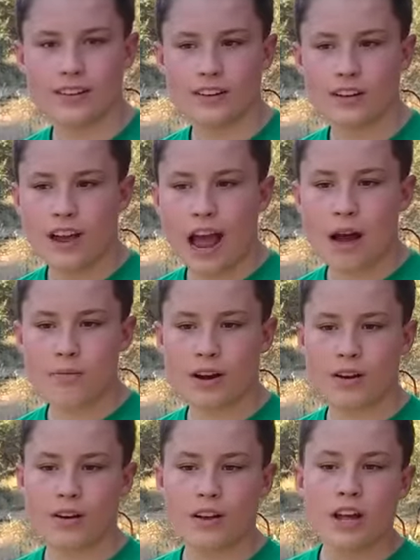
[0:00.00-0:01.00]
pay
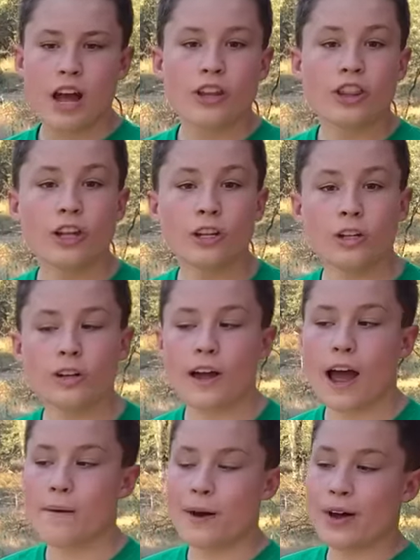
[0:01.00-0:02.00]
2000
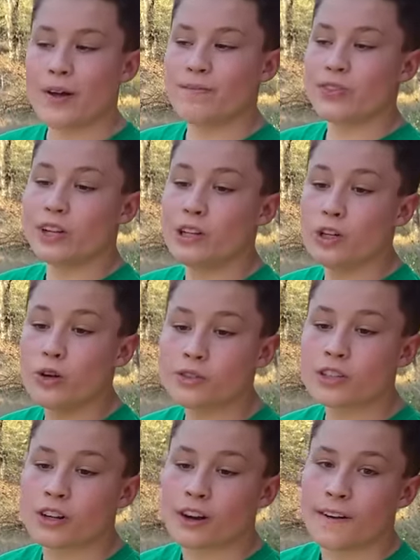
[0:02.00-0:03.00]
How about the
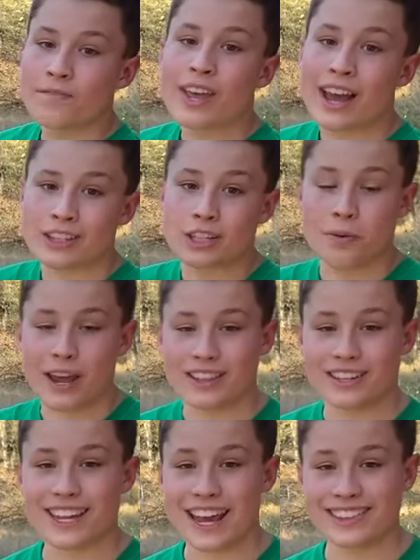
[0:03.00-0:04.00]
loser has to pay
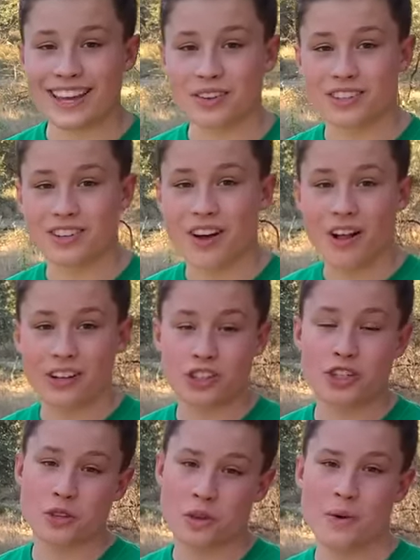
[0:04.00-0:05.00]
the $10,000
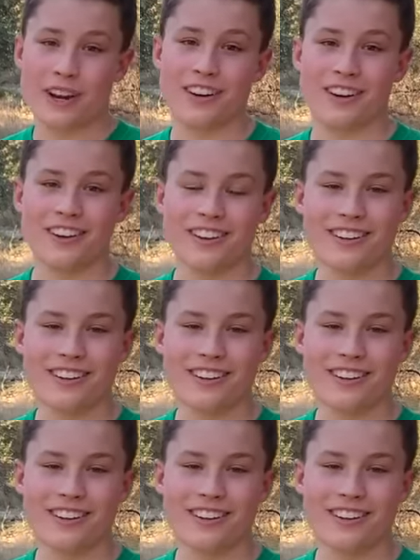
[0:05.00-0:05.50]
to the winner?